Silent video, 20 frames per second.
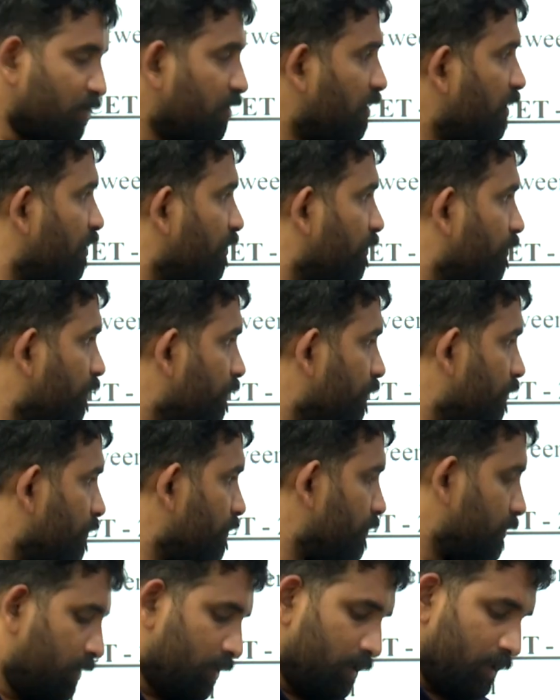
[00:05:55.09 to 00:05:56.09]
of
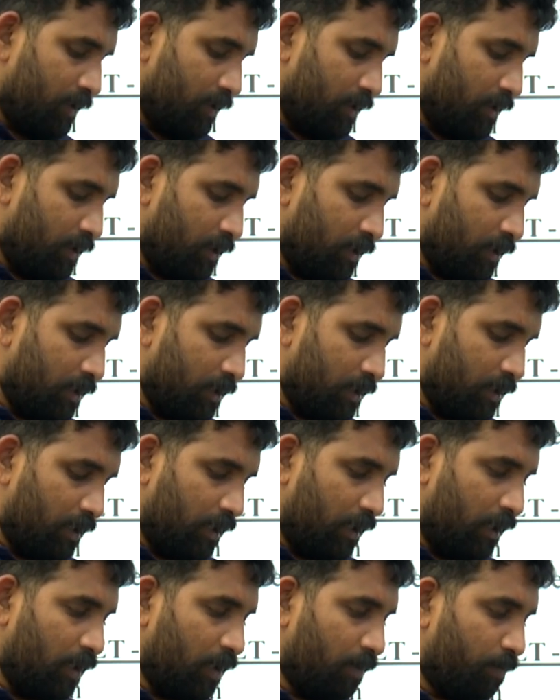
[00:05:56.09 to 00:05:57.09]

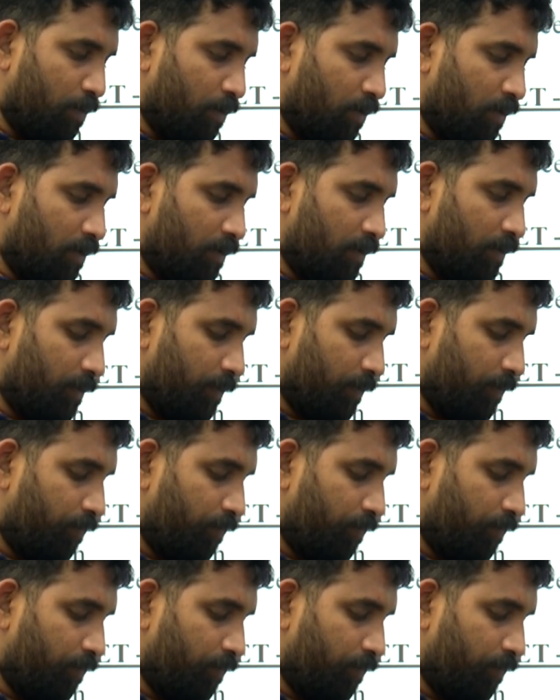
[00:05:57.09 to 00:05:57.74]
30 upon